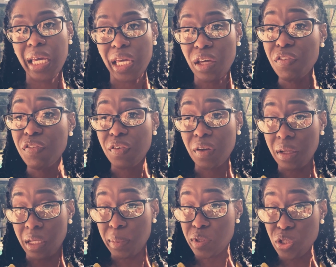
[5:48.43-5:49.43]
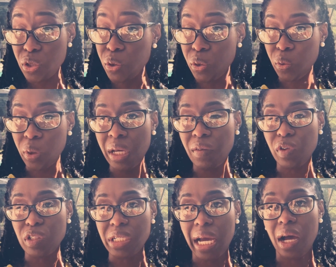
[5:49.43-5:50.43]
If, number 2,
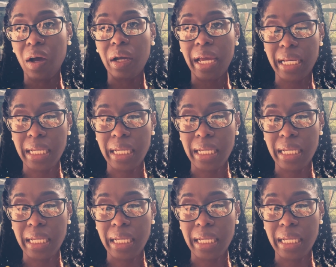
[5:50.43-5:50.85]
your child